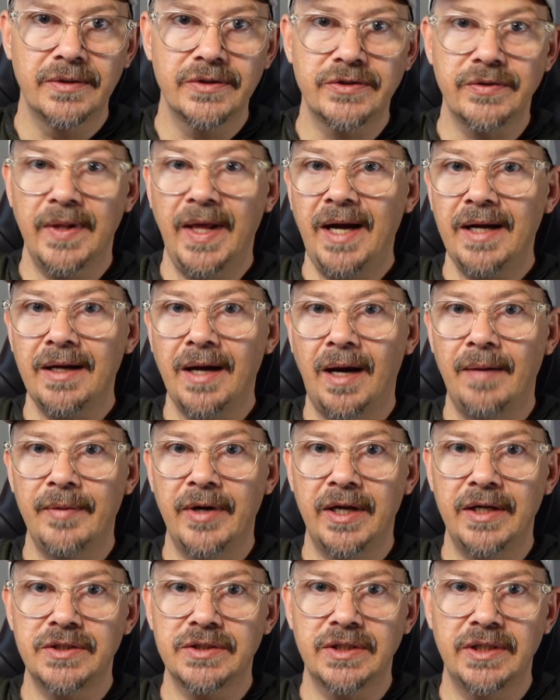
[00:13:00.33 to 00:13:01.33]
So that
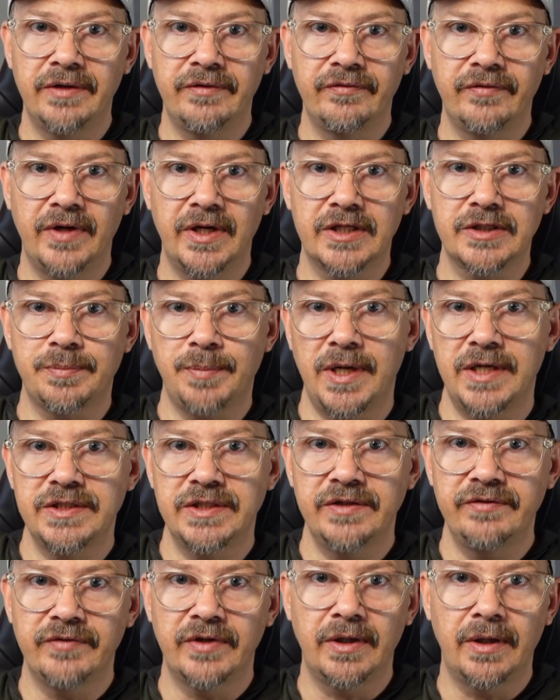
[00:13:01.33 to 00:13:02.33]
combination of
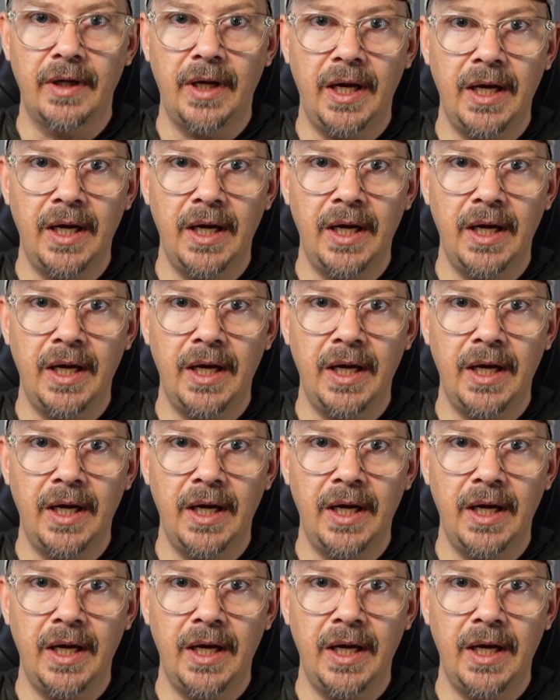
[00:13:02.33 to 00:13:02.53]
expressive and